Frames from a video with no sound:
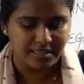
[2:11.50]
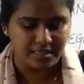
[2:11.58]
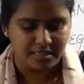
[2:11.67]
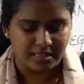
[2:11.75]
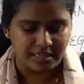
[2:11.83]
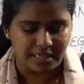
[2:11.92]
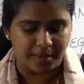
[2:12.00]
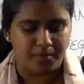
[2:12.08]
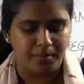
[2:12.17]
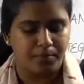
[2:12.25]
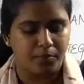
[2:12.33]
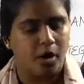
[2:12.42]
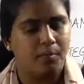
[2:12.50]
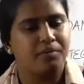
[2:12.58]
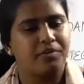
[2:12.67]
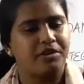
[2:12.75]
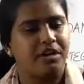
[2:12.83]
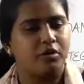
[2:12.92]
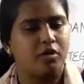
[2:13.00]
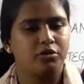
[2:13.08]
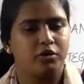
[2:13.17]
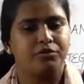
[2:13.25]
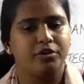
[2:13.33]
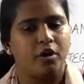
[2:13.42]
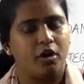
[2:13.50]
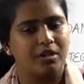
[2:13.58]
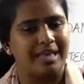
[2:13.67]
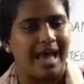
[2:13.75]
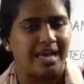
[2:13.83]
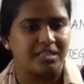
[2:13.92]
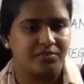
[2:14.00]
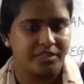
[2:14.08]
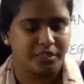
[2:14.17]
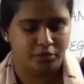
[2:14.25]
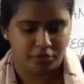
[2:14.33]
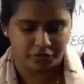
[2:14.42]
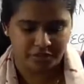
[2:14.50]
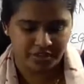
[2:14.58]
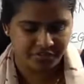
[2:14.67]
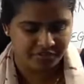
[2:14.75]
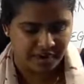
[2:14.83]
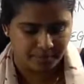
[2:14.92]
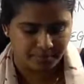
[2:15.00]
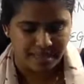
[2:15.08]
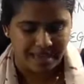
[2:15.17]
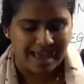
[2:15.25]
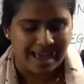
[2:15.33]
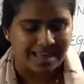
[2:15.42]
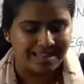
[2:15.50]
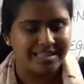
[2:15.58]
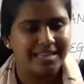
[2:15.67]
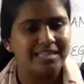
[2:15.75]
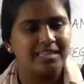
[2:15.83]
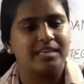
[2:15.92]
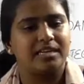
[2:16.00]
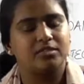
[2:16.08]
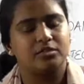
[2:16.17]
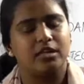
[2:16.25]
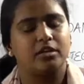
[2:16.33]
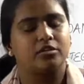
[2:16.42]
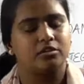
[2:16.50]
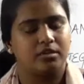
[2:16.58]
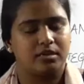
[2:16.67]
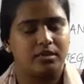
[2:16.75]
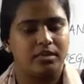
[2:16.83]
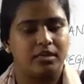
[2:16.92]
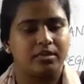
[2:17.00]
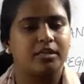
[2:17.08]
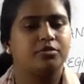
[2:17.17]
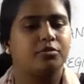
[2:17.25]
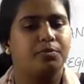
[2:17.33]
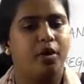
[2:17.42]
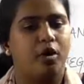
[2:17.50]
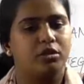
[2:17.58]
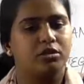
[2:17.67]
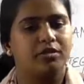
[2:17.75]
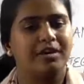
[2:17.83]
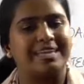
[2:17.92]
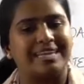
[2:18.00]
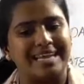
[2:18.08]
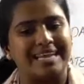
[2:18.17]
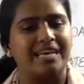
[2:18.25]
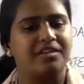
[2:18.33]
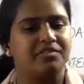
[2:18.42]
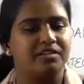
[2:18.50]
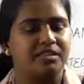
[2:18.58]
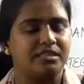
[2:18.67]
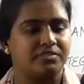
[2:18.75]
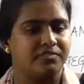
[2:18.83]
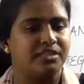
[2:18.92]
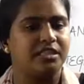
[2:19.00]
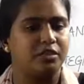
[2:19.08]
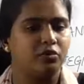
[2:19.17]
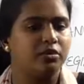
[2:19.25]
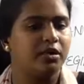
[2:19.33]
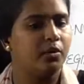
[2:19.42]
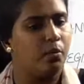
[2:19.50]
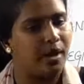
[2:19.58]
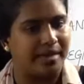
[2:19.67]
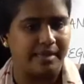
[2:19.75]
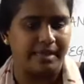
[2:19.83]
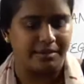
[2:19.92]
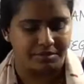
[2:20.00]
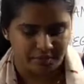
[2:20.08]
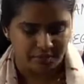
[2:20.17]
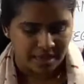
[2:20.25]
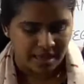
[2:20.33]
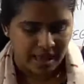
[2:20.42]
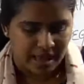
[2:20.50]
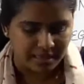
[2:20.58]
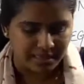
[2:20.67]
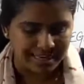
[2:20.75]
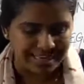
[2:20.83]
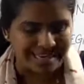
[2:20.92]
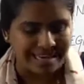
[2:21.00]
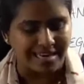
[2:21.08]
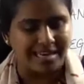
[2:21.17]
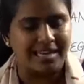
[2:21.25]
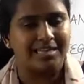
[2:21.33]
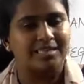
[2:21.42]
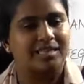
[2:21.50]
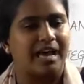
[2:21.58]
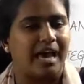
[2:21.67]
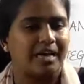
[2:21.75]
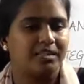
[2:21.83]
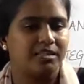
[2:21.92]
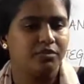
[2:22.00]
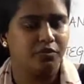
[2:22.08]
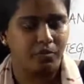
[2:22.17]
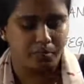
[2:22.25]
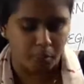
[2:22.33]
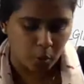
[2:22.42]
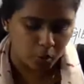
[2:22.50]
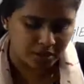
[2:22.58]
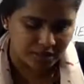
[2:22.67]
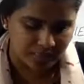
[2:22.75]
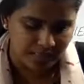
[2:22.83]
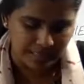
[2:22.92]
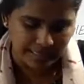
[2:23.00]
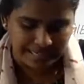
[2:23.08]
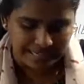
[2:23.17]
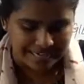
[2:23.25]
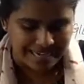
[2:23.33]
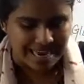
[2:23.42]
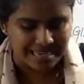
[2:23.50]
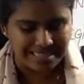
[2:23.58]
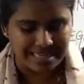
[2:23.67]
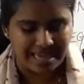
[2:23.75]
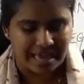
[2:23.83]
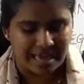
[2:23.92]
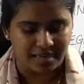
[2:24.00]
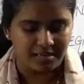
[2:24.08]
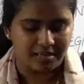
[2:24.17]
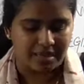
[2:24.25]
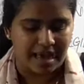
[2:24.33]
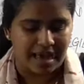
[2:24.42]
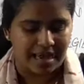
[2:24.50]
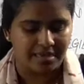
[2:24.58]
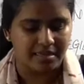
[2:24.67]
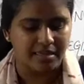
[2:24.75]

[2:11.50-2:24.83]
keeping proper records of all the activities of the farm, and then there should be also a regular visit to the veterinary, and then cleanliness and hygiene for both the cattle and handle